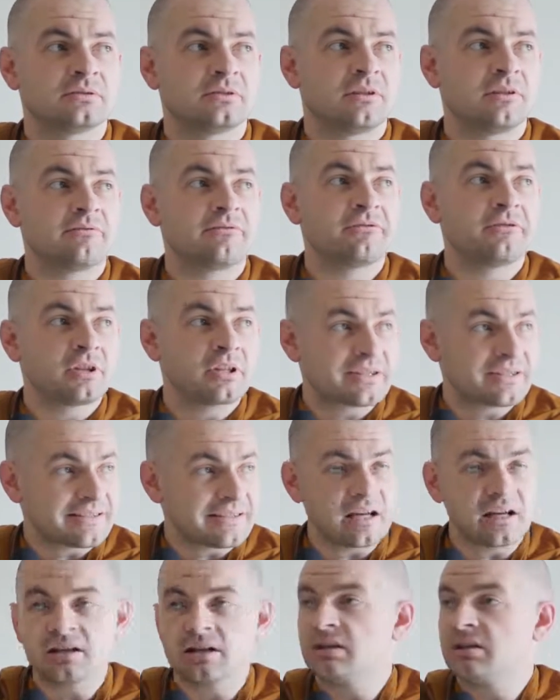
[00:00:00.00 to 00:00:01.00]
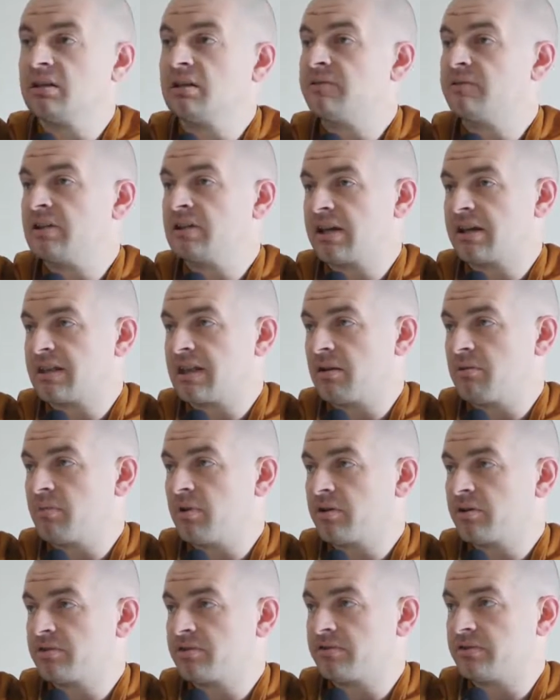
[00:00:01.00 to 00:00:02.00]
for the Sangha living at that
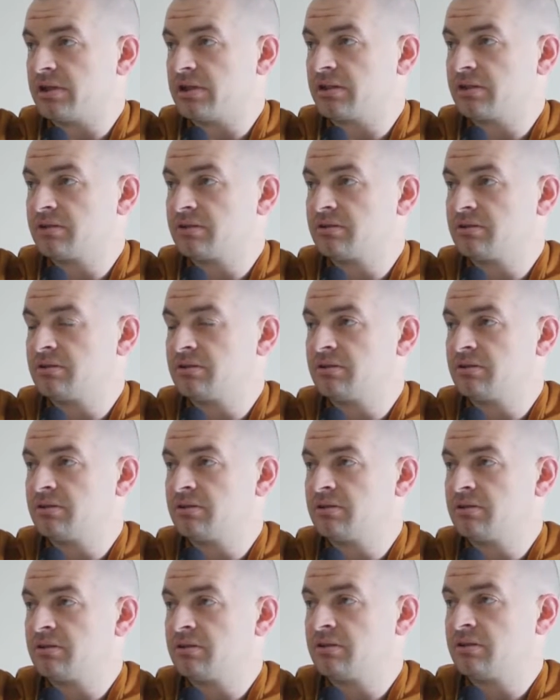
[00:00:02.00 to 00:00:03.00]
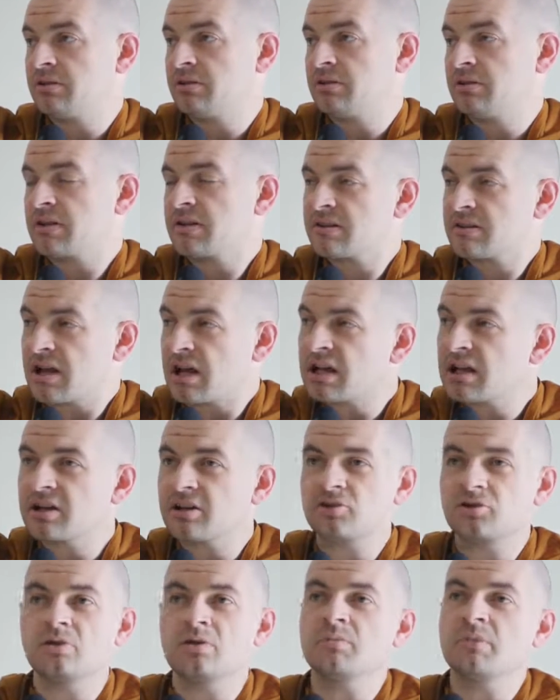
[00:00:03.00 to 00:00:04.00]
monastery. The Sangha
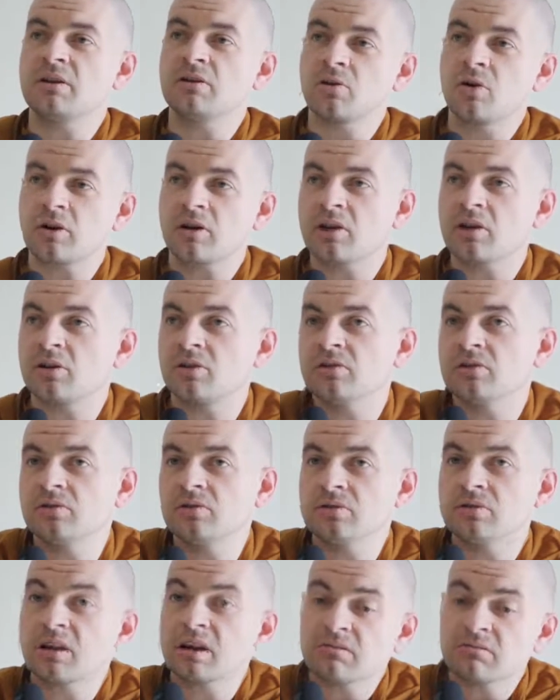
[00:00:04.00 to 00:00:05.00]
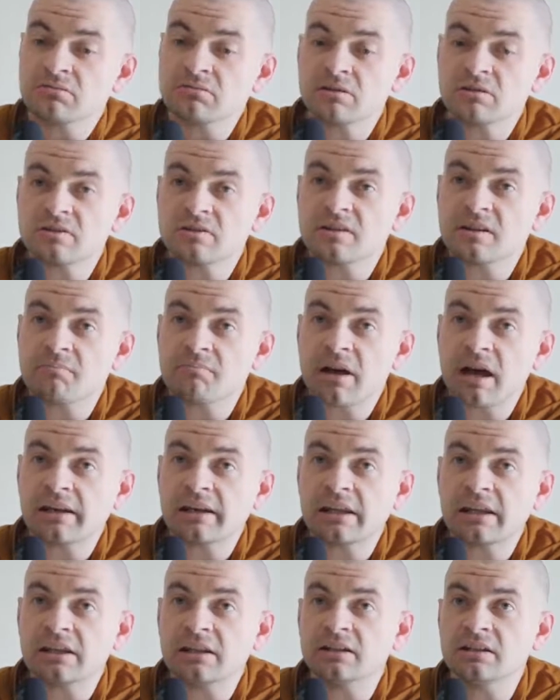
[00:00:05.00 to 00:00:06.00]
shouldn't be knocking on your door, you got some
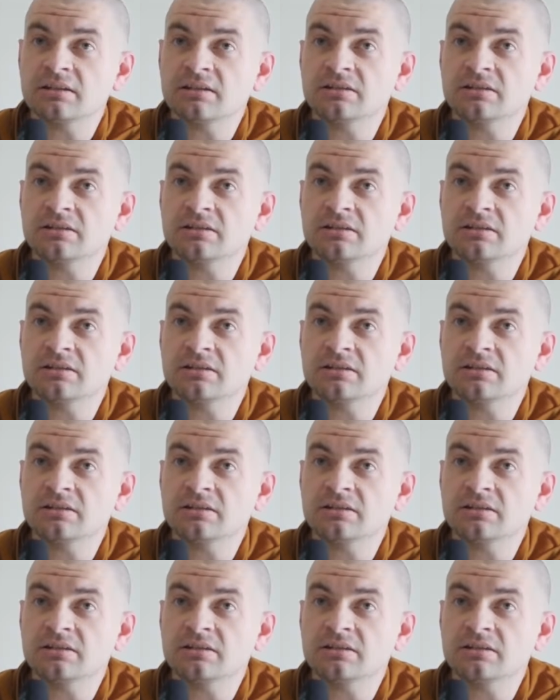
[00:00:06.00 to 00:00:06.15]
money?